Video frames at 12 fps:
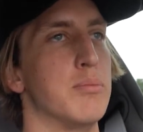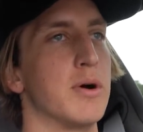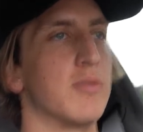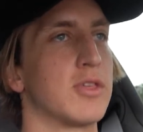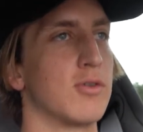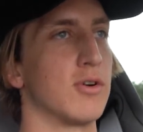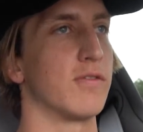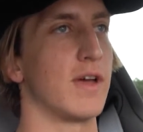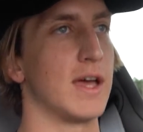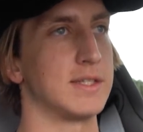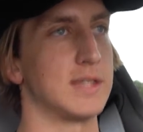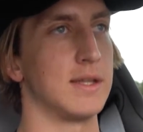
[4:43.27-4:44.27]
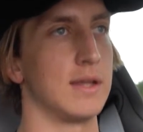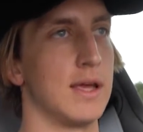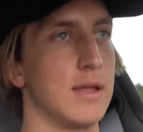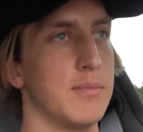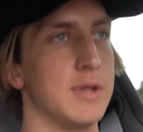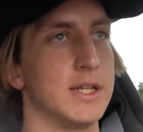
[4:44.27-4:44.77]
But with Corvettes,
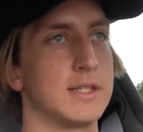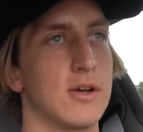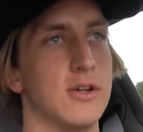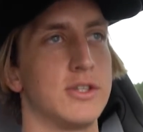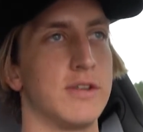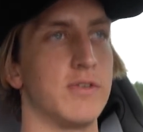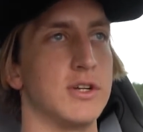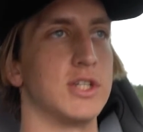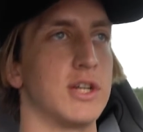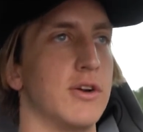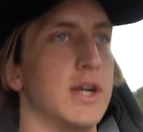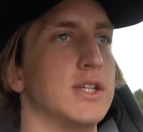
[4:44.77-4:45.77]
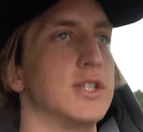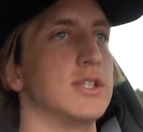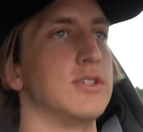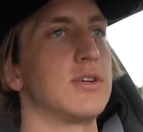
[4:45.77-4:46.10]
I mean, it's all different generations.